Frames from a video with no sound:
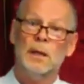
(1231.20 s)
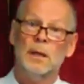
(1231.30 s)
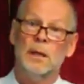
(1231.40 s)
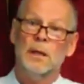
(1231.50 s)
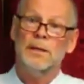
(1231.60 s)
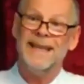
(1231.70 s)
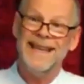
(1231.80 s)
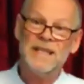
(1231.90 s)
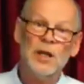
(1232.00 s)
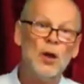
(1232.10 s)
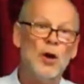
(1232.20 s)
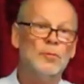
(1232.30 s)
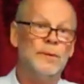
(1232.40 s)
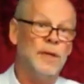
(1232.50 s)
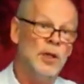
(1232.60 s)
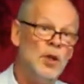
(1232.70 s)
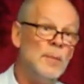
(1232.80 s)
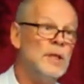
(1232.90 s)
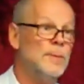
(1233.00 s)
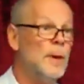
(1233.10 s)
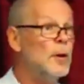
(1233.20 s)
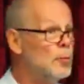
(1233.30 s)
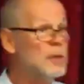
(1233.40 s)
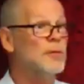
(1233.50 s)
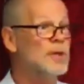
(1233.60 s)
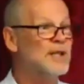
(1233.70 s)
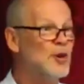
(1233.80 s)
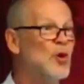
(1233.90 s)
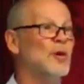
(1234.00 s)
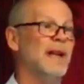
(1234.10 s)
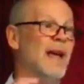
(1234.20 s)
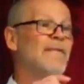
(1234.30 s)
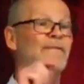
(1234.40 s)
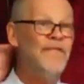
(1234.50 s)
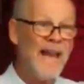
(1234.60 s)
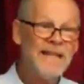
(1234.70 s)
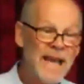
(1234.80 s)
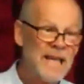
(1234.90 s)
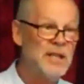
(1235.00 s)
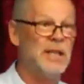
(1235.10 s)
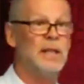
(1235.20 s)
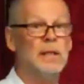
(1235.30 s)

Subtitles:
the interlock with the human spirit, was restored. Fantastic.